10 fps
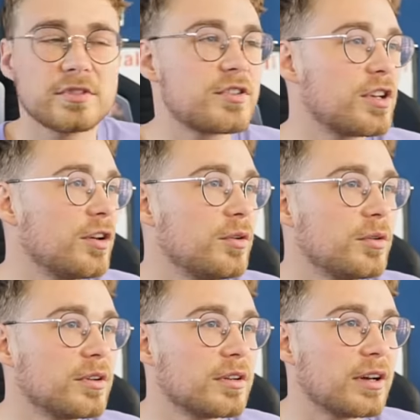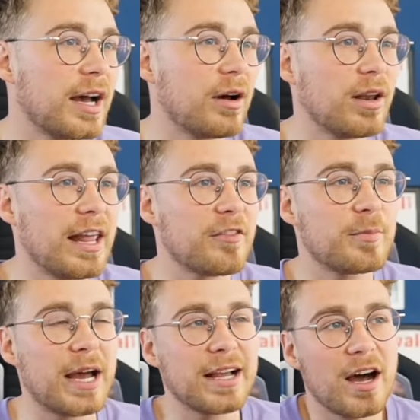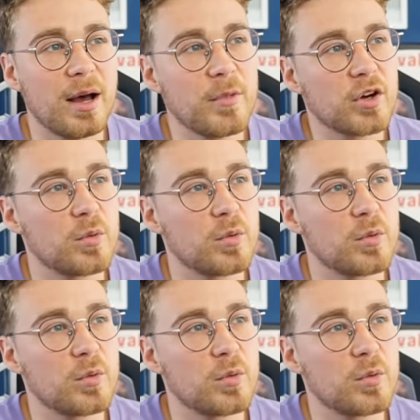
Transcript: to our left-back. I'm not going